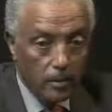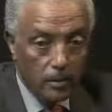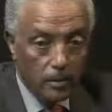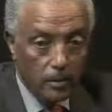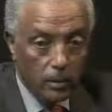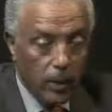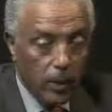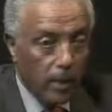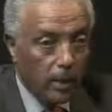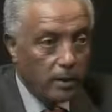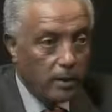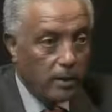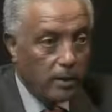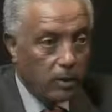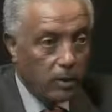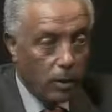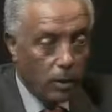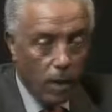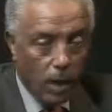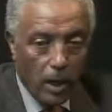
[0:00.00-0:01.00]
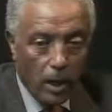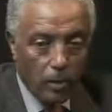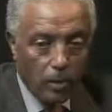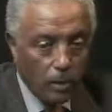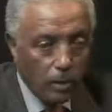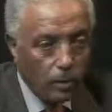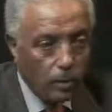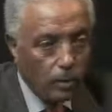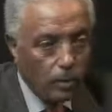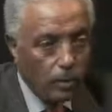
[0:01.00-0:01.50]
practice, or how do
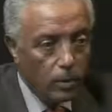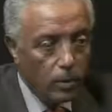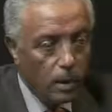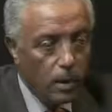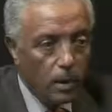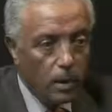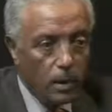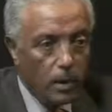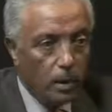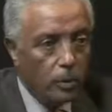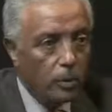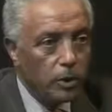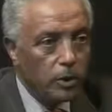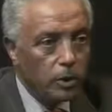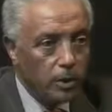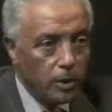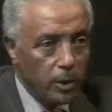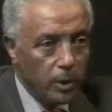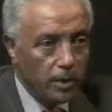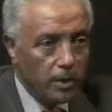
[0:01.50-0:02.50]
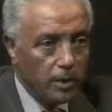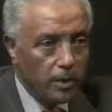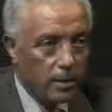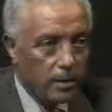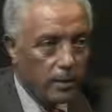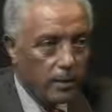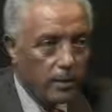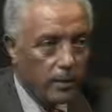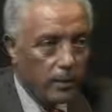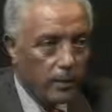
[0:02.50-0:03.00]
you demonstrate
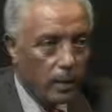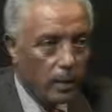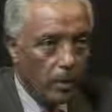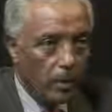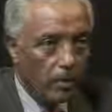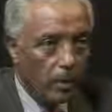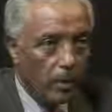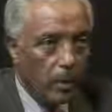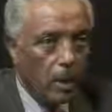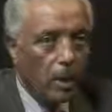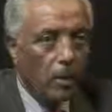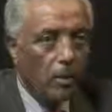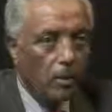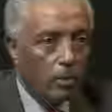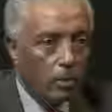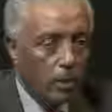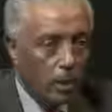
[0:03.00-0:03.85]
how